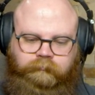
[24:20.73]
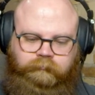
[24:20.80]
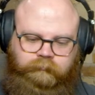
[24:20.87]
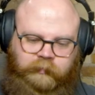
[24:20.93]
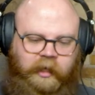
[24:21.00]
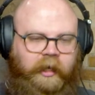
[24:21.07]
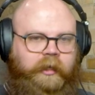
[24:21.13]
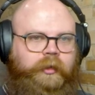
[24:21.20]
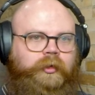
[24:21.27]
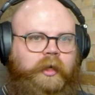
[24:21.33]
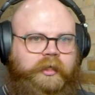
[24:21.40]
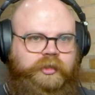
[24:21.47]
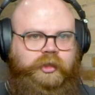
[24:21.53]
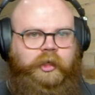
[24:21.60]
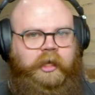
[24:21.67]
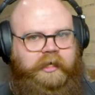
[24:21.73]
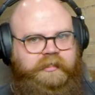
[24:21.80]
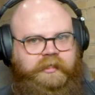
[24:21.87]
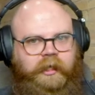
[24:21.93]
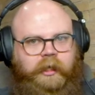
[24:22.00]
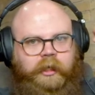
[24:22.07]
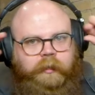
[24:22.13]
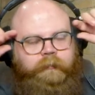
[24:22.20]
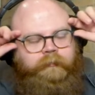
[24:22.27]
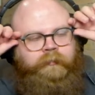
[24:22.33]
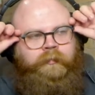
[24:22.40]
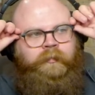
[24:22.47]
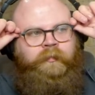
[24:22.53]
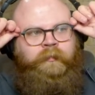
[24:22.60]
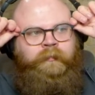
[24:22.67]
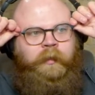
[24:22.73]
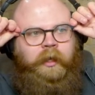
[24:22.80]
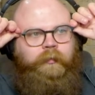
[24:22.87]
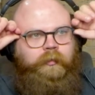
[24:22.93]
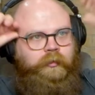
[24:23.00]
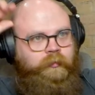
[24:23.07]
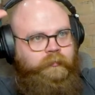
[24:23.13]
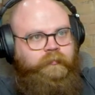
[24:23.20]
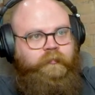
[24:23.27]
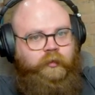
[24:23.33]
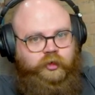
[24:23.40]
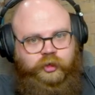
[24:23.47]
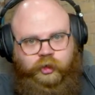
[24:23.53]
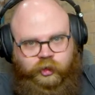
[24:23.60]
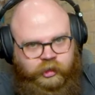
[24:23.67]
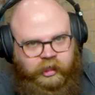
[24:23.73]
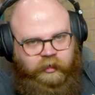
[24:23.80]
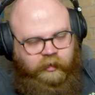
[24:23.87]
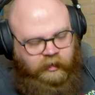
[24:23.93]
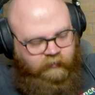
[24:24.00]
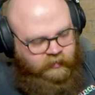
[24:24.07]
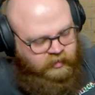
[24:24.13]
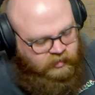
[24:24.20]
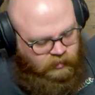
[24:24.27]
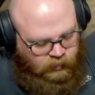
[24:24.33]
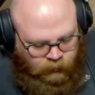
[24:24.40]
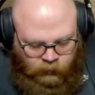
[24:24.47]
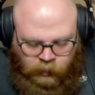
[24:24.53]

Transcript: But yeah, you guys should gas that up. I will for sure share it, obviously.